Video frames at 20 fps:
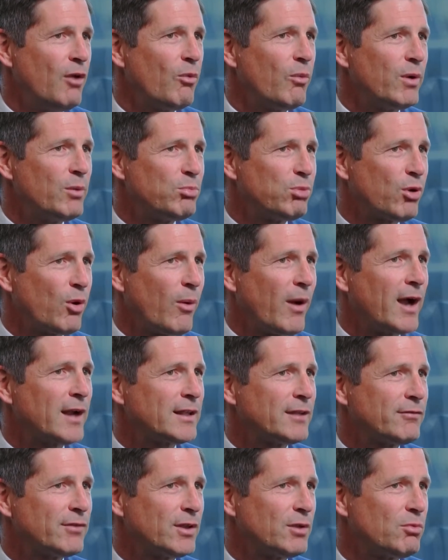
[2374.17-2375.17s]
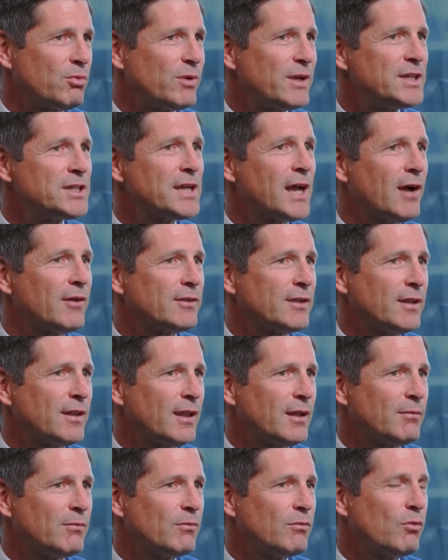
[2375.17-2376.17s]
we proactively reach out to
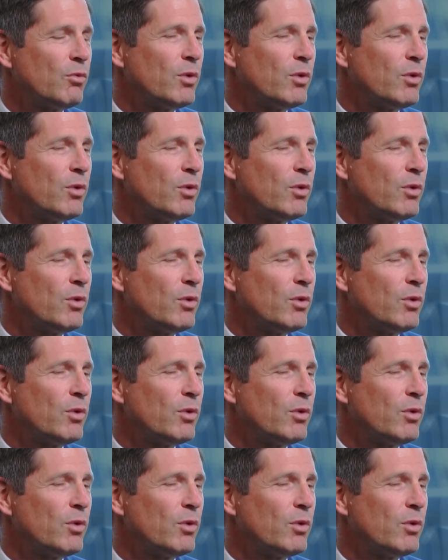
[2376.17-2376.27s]
them.